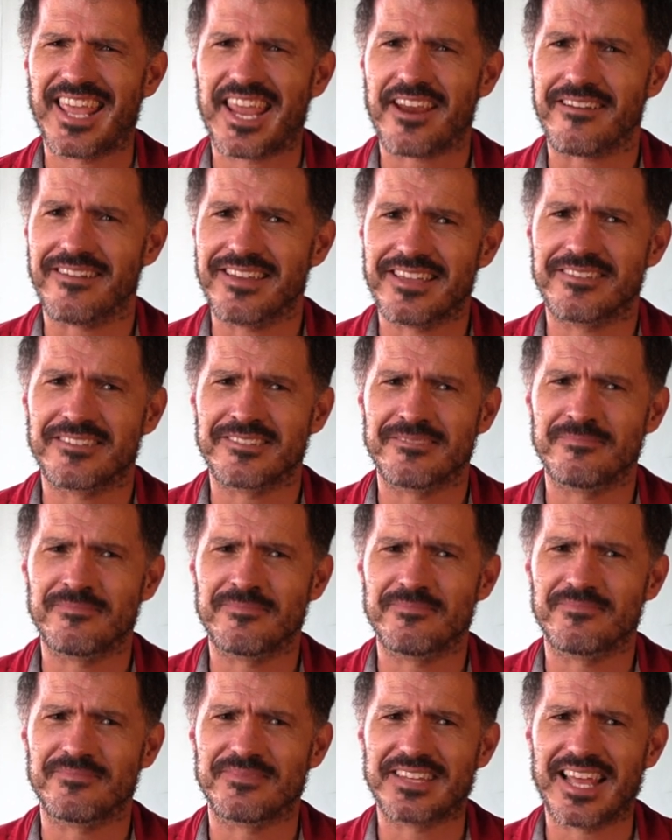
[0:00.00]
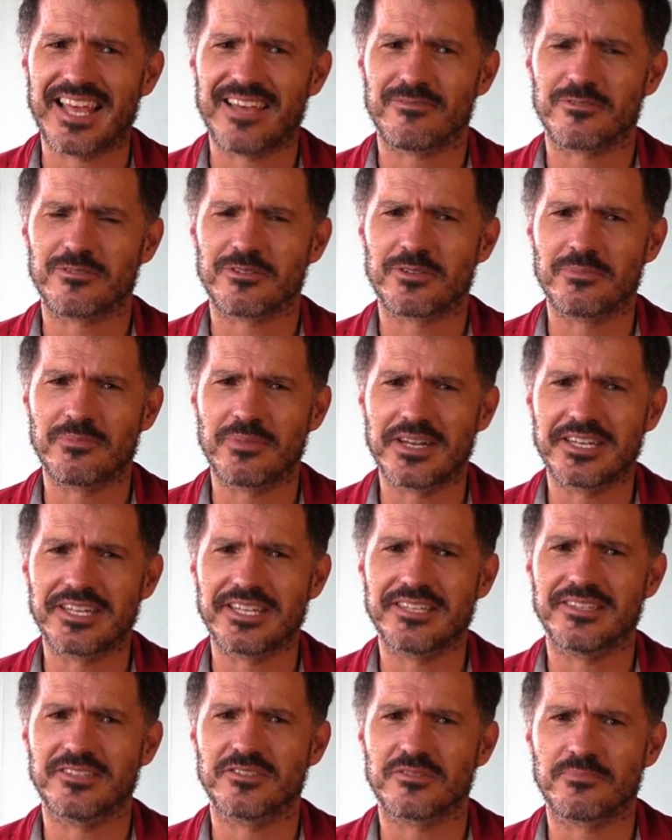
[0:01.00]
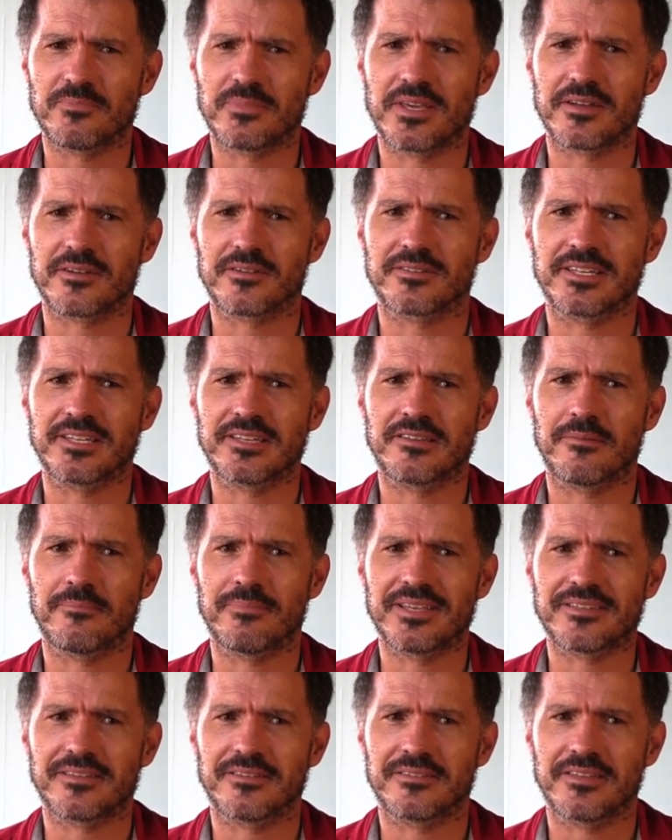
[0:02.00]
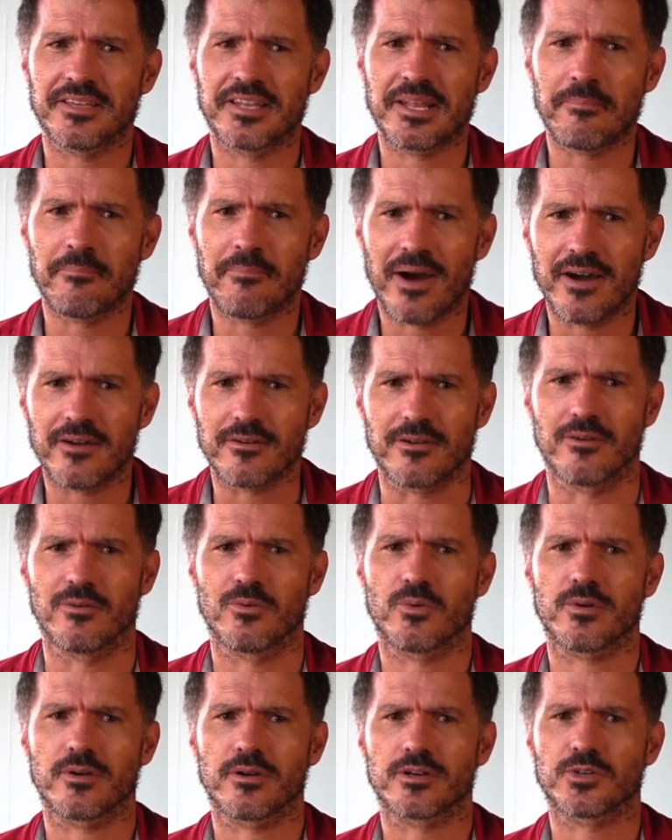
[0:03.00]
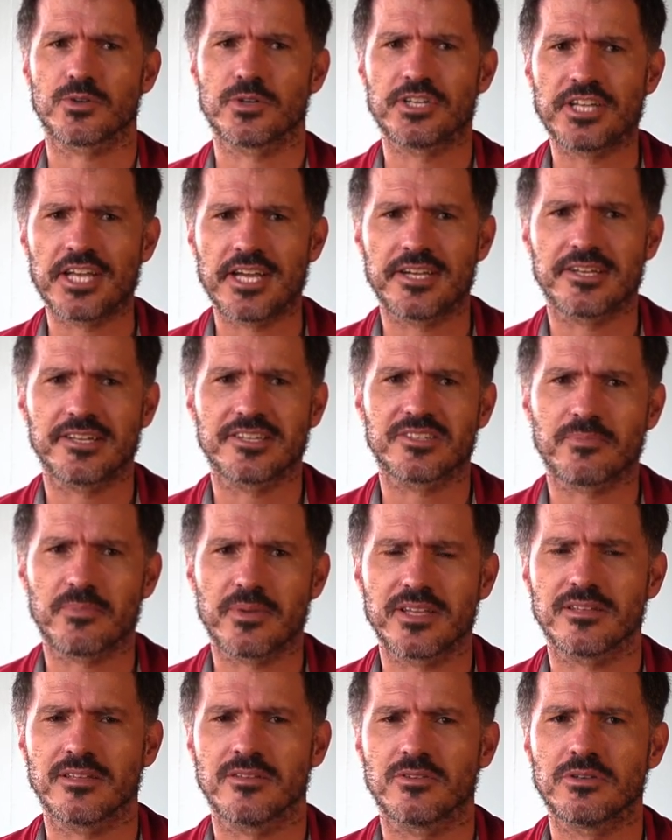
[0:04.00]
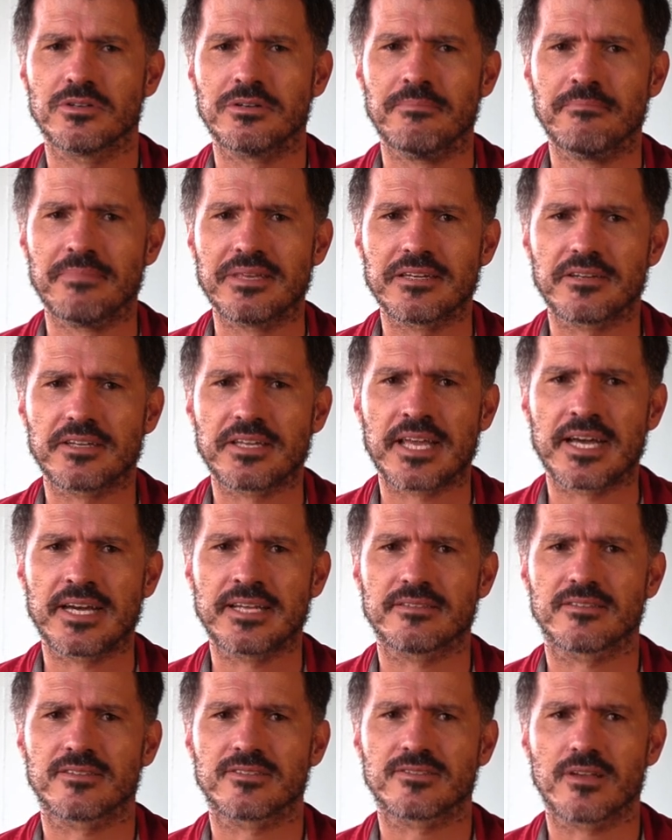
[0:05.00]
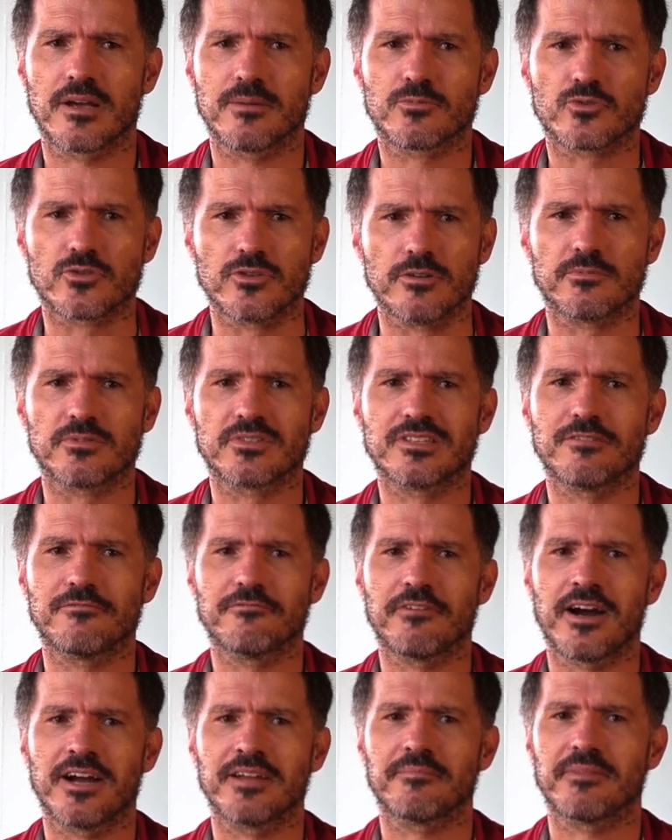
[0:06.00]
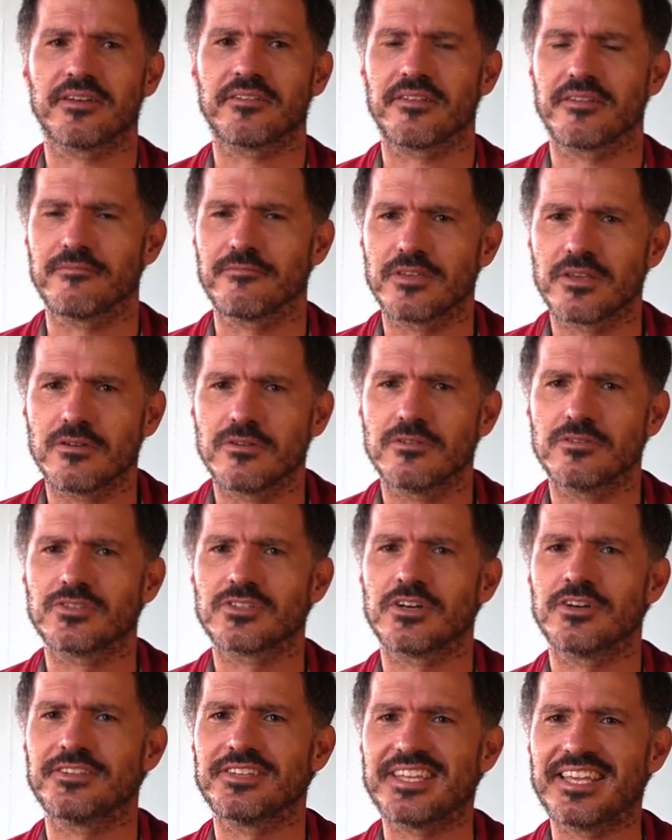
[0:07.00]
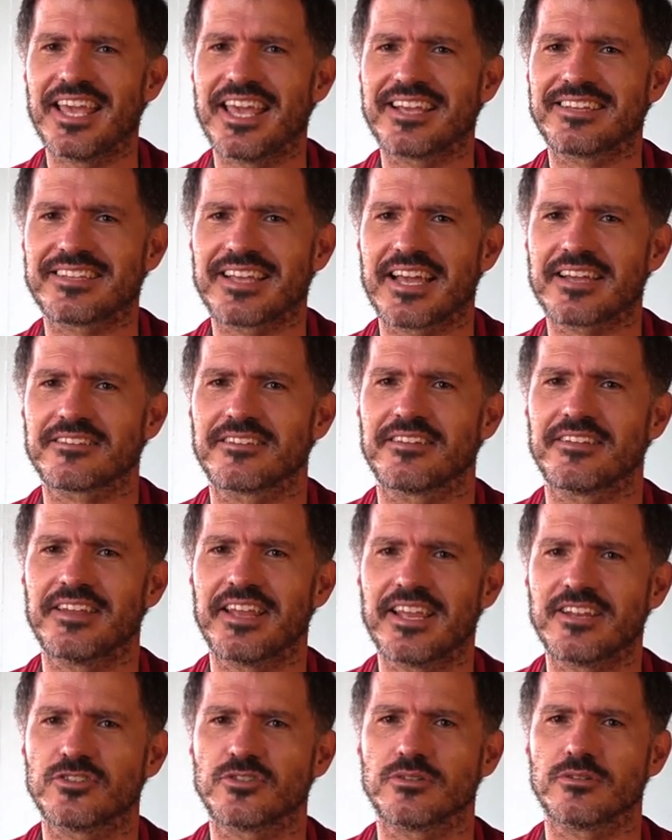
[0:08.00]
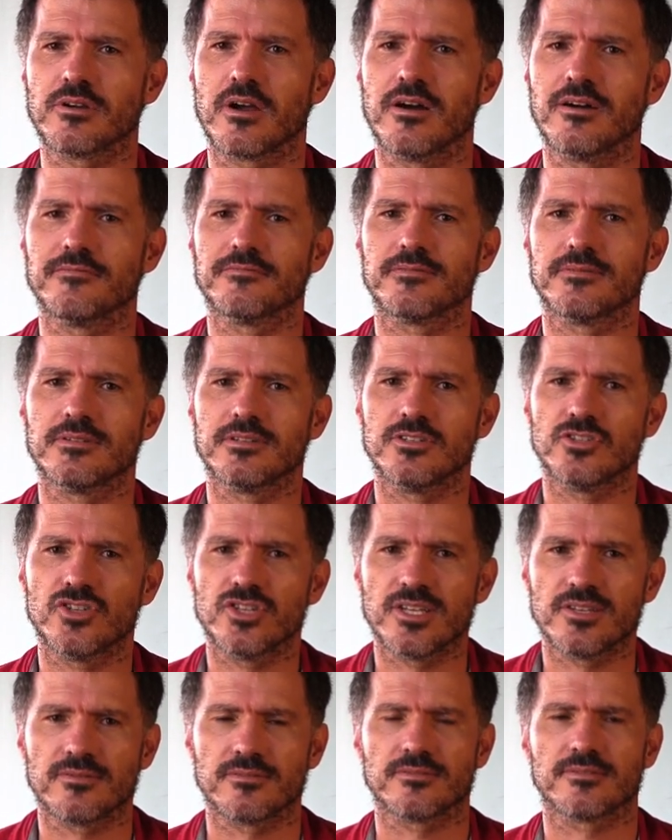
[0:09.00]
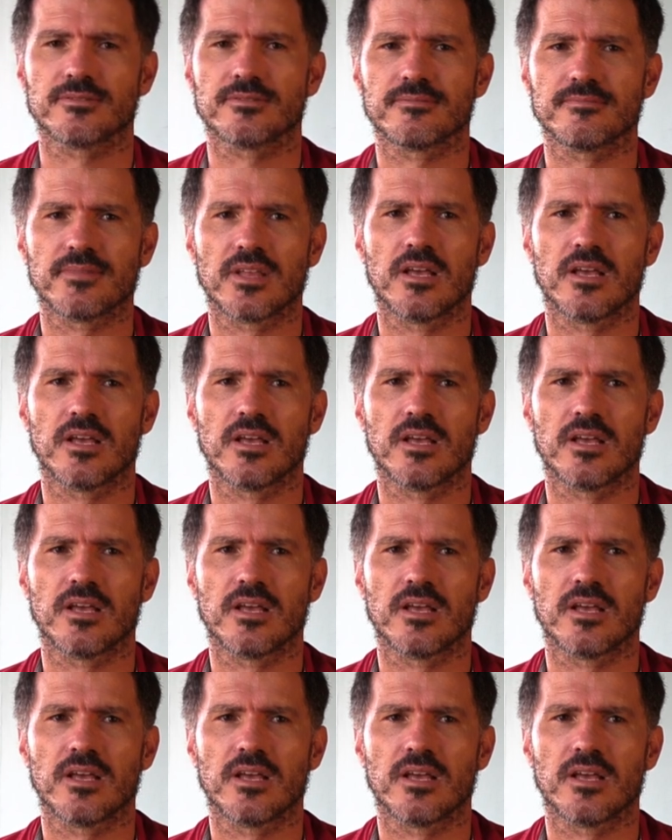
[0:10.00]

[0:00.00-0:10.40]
Arianism never completely disappeared in the Byzantine Empire, where Christianity split into a myriad subgroups defined by their views on the exact nature of Jesus.